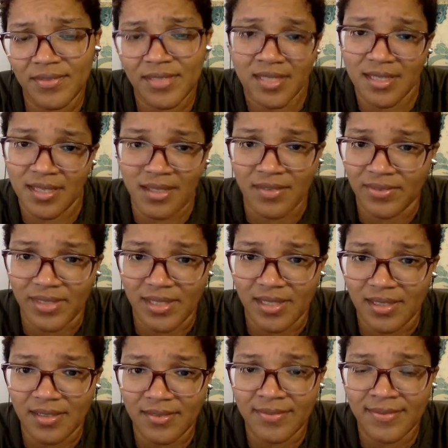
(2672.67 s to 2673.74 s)
to give
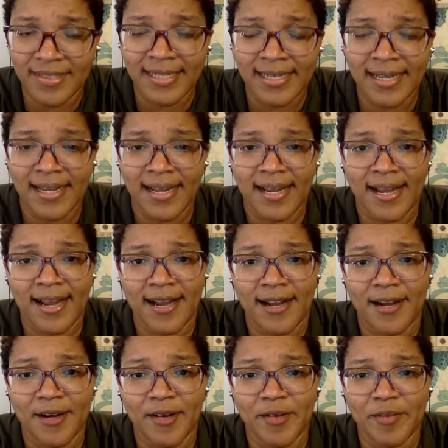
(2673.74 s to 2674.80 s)
love.
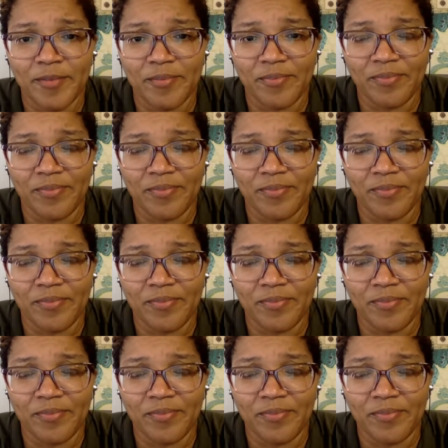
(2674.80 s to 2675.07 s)
Um,